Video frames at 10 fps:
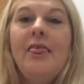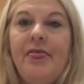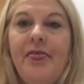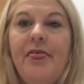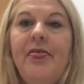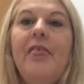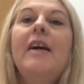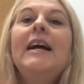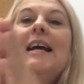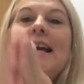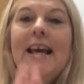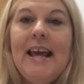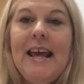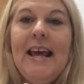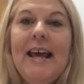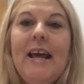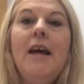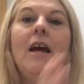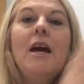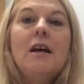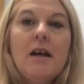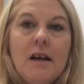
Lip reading: Nothing is said.